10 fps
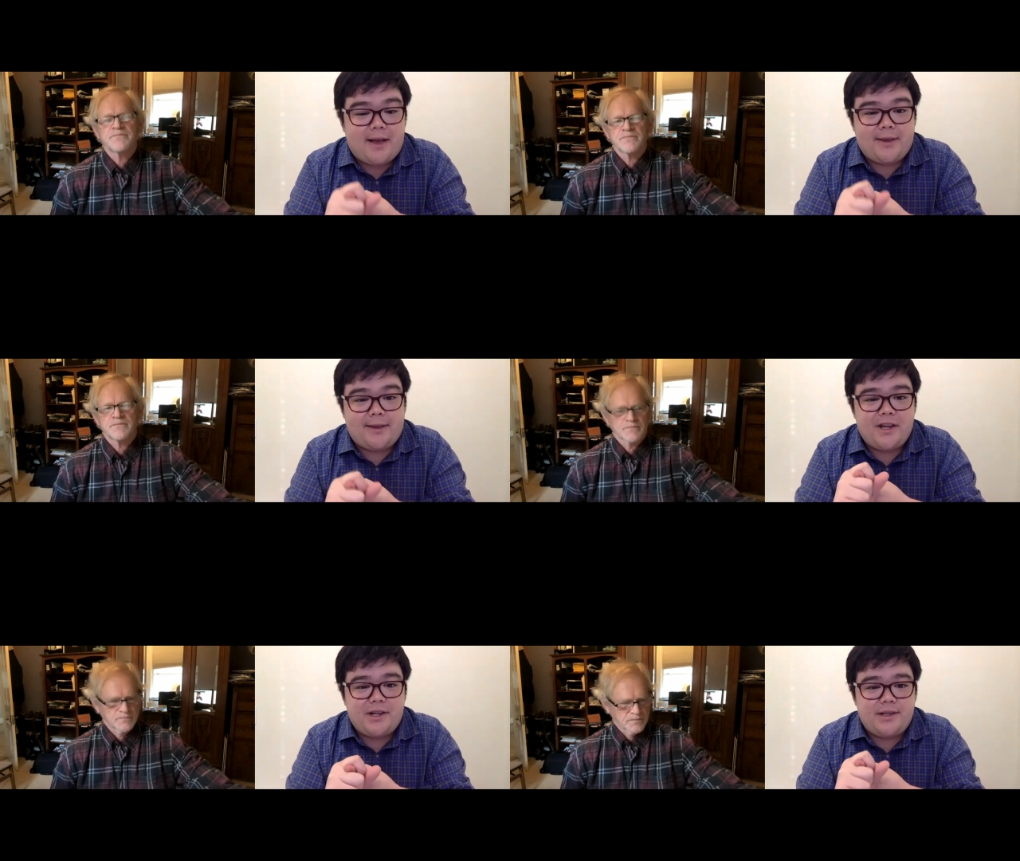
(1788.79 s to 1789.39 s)

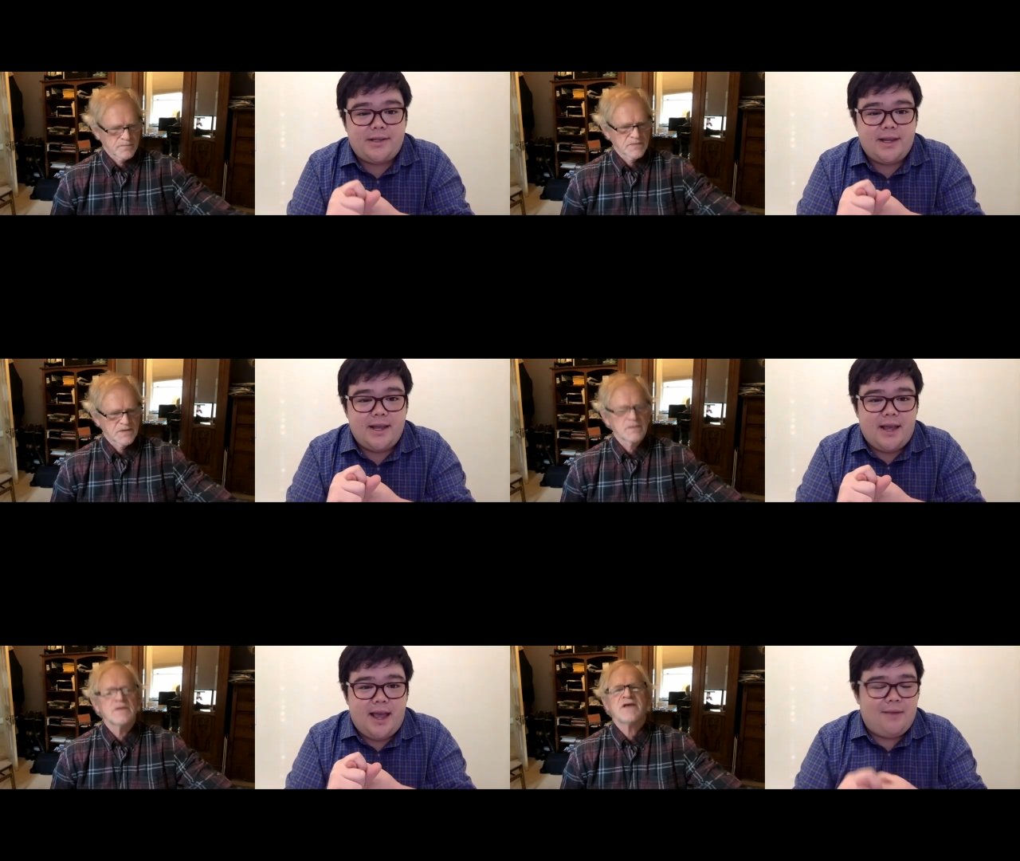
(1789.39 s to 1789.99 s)
Speaker 1: calculations,
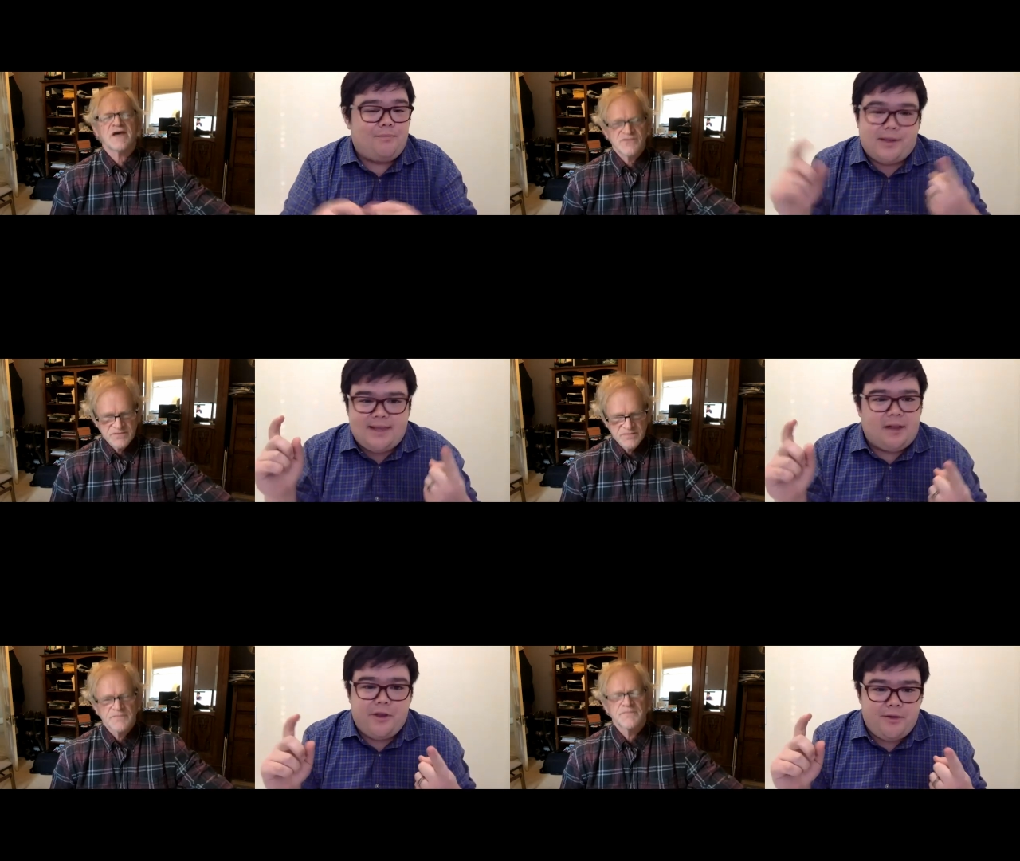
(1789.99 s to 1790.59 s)
yes. and
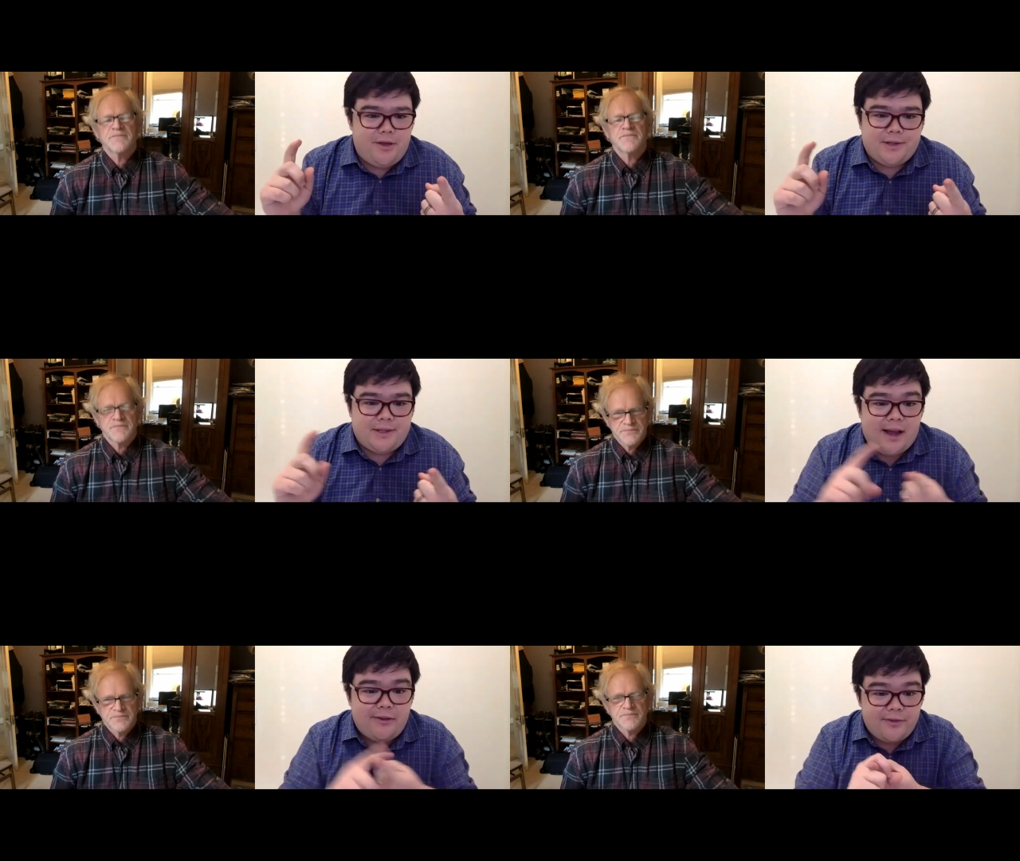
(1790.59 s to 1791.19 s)
plus they'll know their
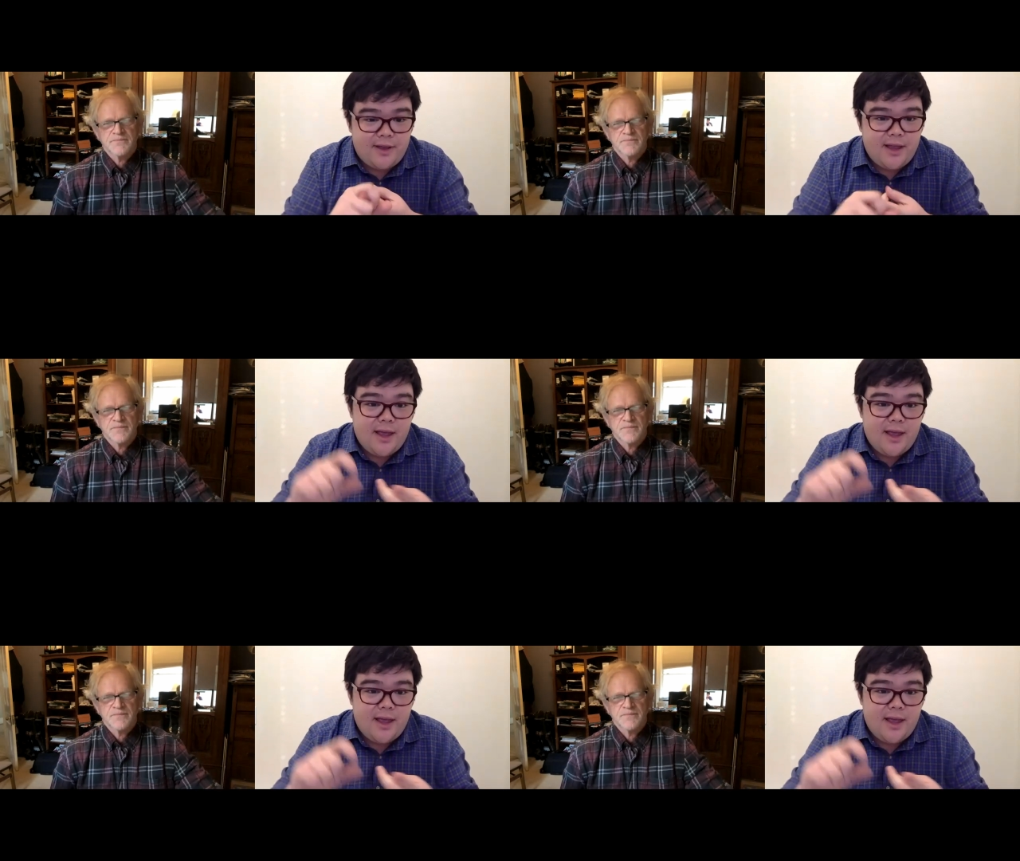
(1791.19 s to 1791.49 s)
stuff.